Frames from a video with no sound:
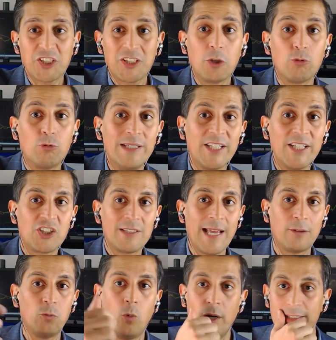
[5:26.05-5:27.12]
we actually
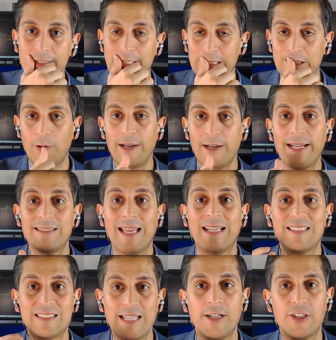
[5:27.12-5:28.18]
reached that
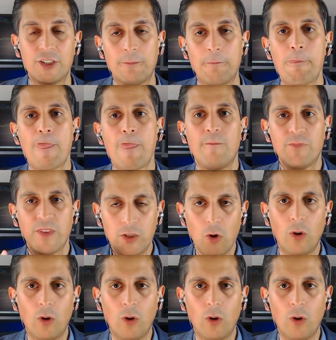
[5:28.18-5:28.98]
1618 extension,